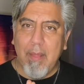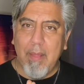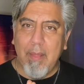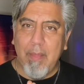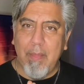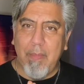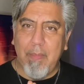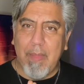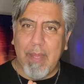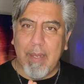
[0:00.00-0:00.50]

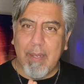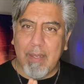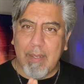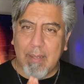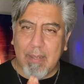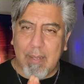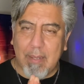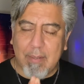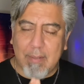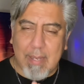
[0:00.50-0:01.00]
then
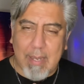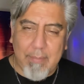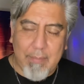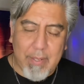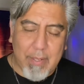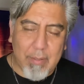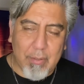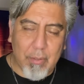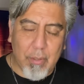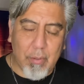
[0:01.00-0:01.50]
let's dive in
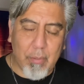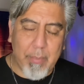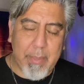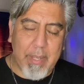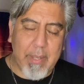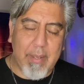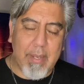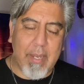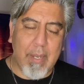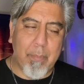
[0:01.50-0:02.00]
a little
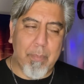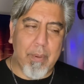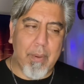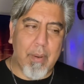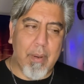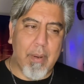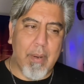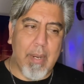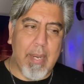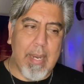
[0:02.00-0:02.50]
bit
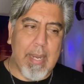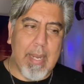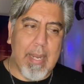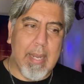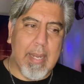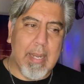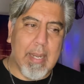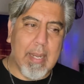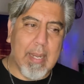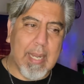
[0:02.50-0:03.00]
deeper,
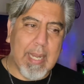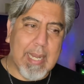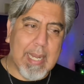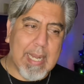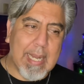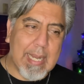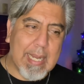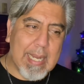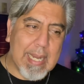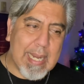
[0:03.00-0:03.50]
and
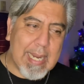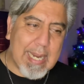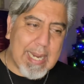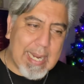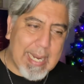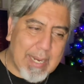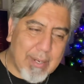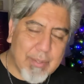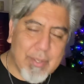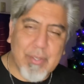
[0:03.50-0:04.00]

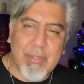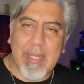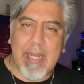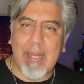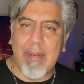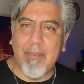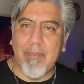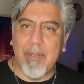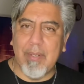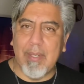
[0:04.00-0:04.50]
how does
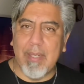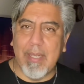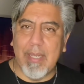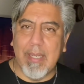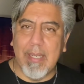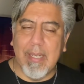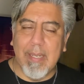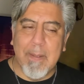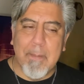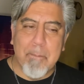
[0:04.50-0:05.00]
that really
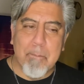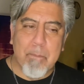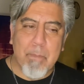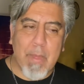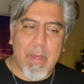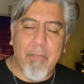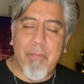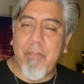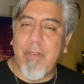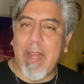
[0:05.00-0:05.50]

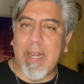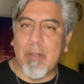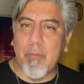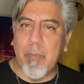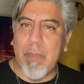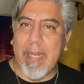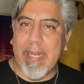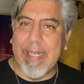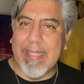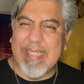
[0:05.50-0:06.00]
affect
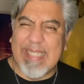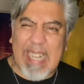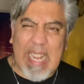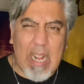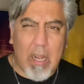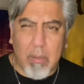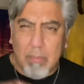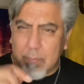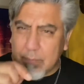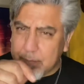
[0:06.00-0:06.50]
me
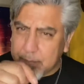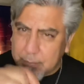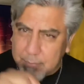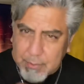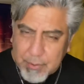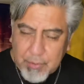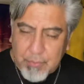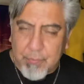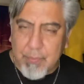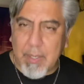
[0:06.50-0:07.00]
now,
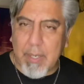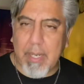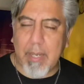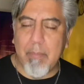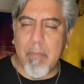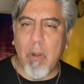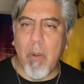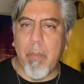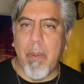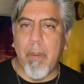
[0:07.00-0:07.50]
this very
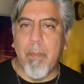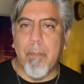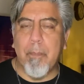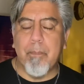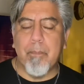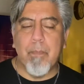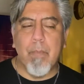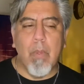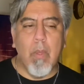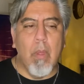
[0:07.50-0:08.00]
moment?
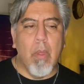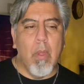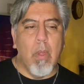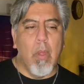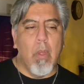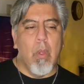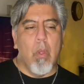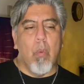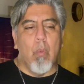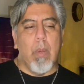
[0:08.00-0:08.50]

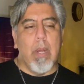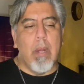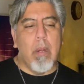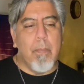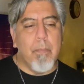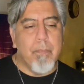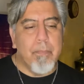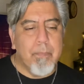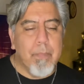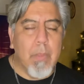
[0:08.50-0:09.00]

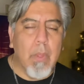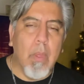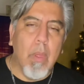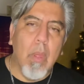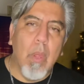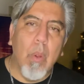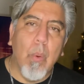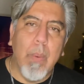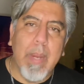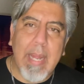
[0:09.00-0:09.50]
Well,
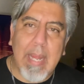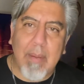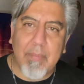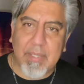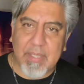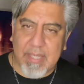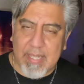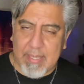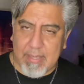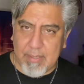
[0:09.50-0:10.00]
we have a
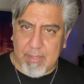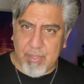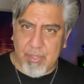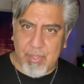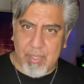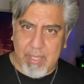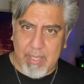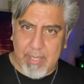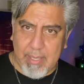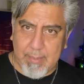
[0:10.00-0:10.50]

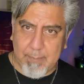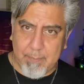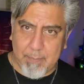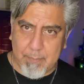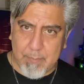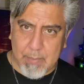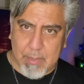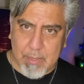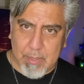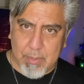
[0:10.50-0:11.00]
tendency
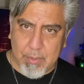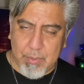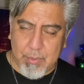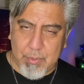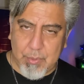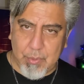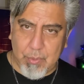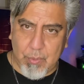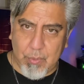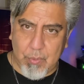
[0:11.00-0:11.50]

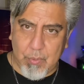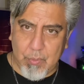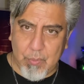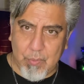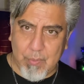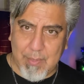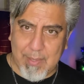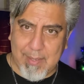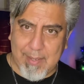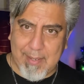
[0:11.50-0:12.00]

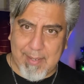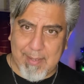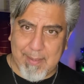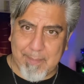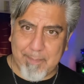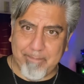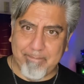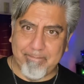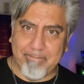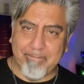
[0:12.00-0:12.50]

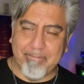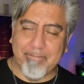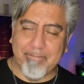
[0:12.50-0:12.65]
to,